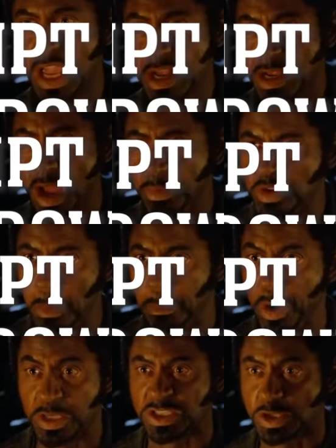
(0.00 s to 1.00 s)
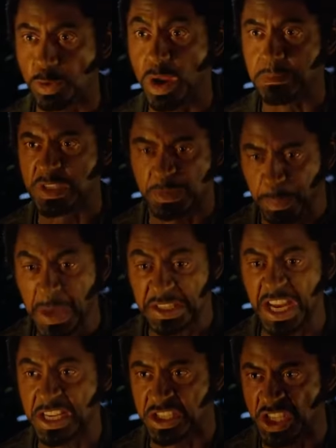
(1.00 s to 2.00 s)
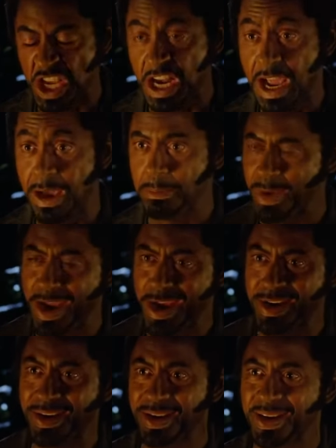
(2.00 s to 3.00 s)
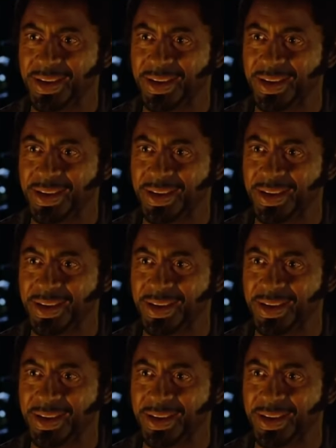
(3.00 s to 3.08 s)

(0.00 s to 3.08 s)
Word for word: you getting at with the book script? Spit that shit out, man!